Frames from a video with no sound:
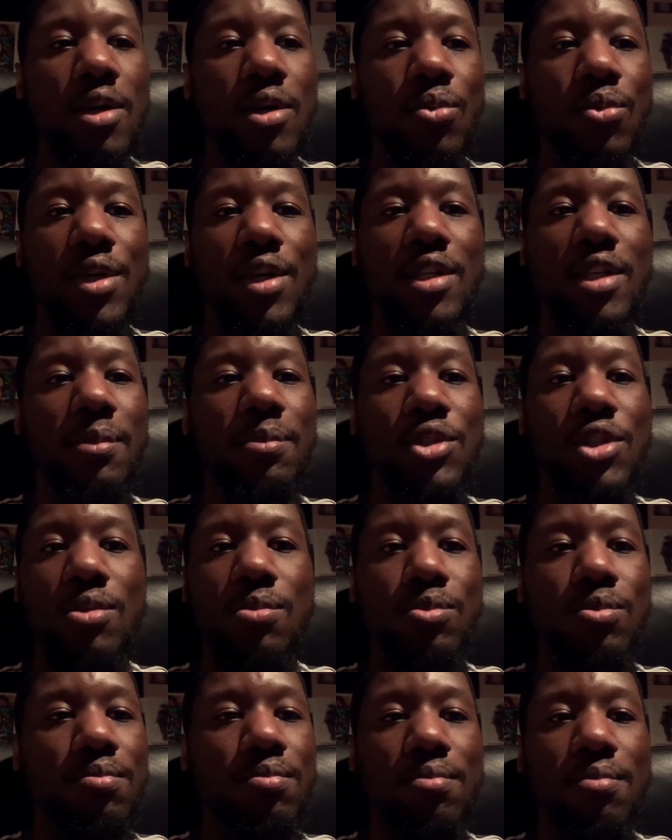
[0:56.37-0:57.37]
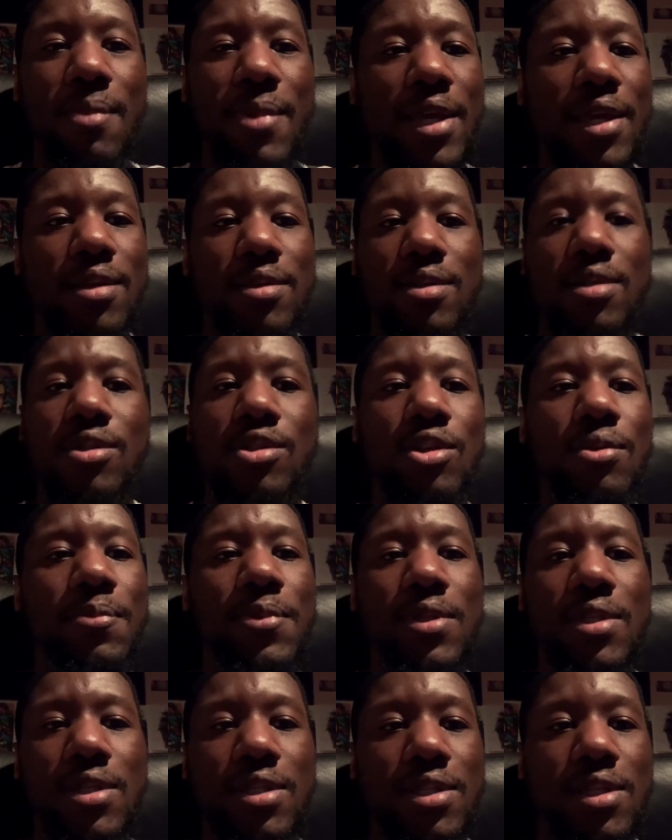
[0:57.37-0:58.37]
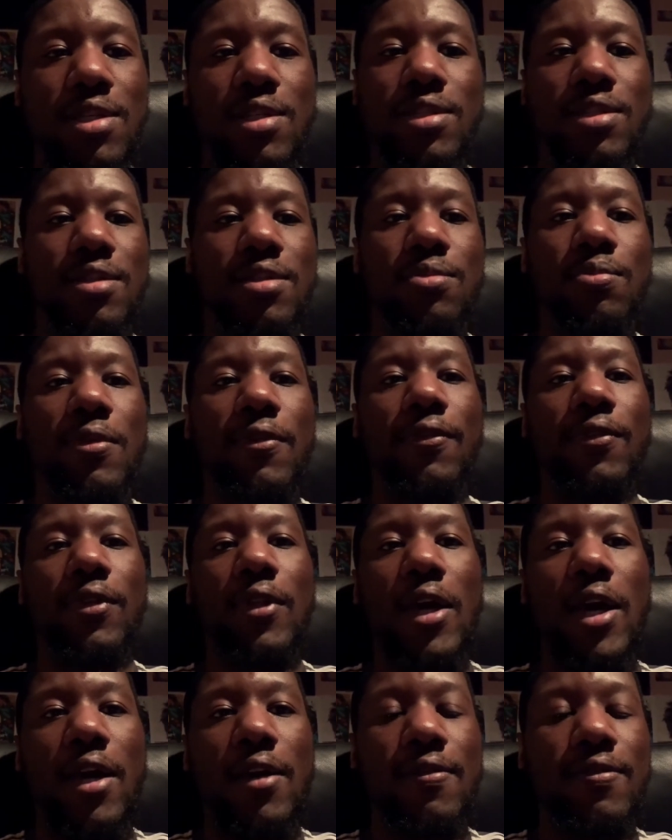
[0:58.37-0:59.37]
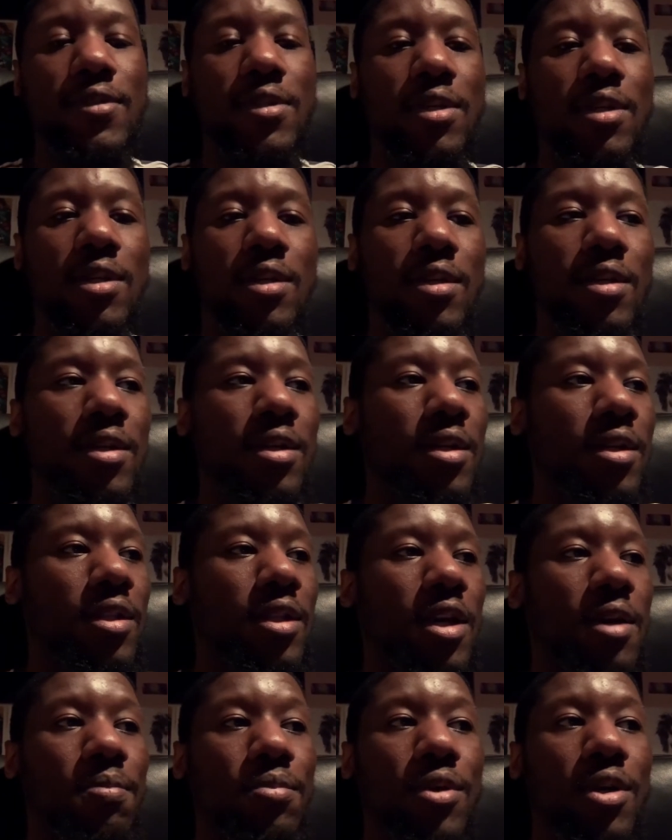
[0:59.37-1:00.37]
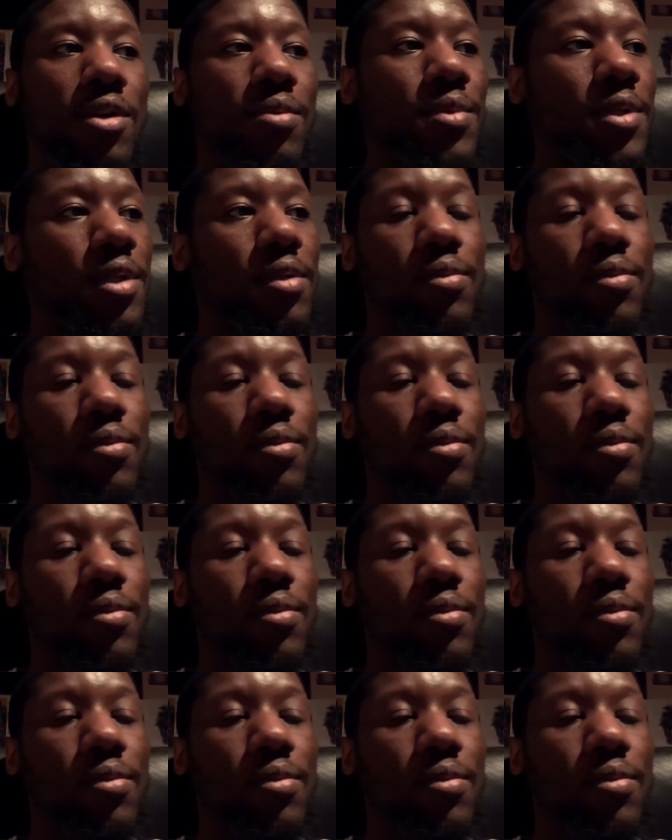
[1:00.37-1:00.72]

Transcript: we end up just making stupid decisions with our lives. Like, bro, we